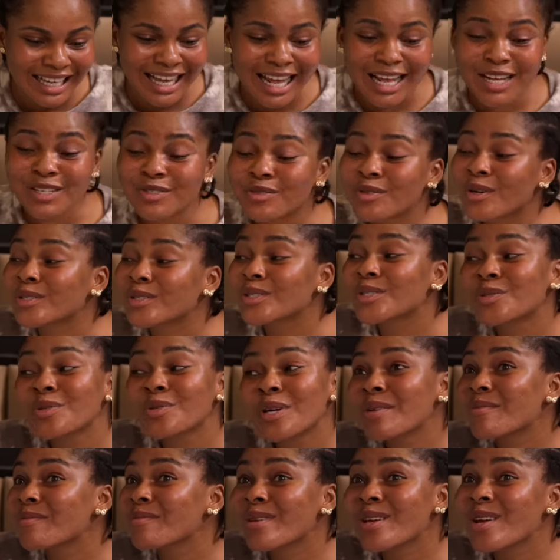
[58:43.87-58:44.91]
It's on
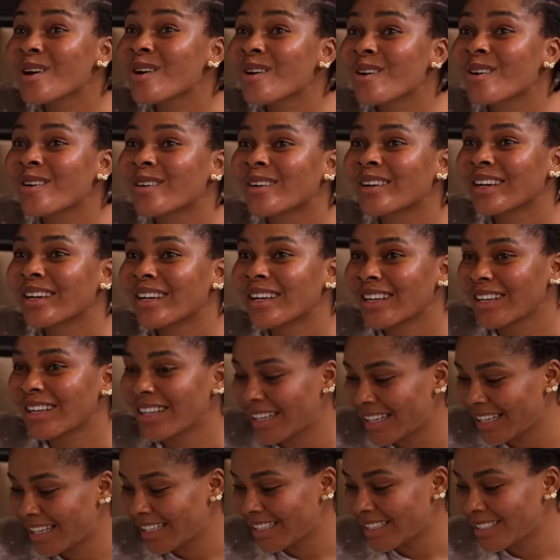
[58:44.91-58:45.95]
sweet meal.
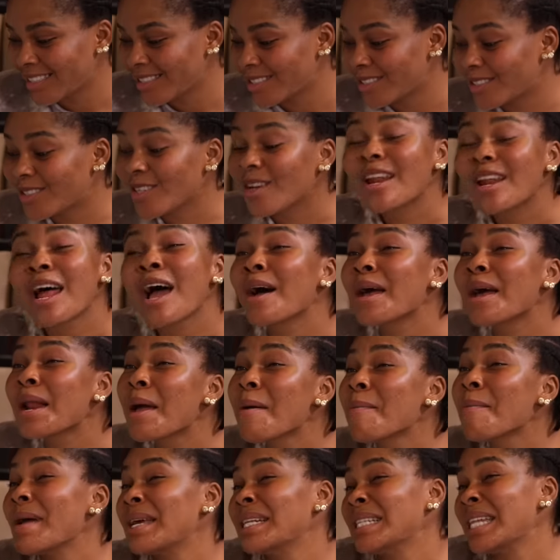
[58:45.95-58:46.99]
So now
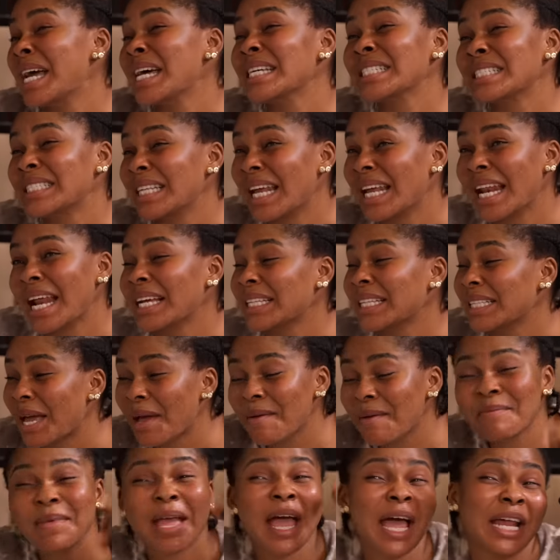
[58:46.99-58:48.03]
they been down select,
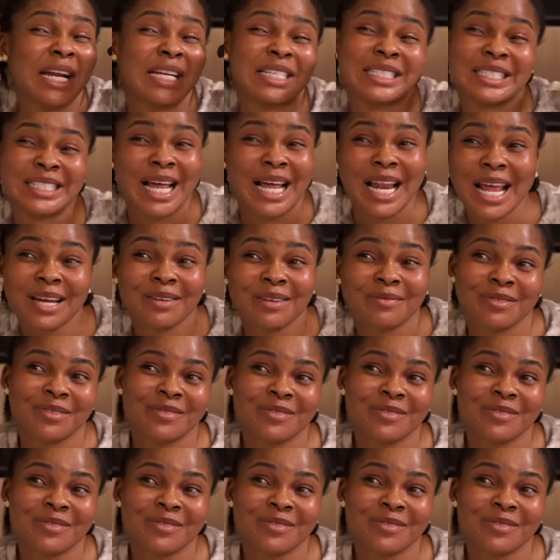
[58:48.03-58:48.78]
not me, I select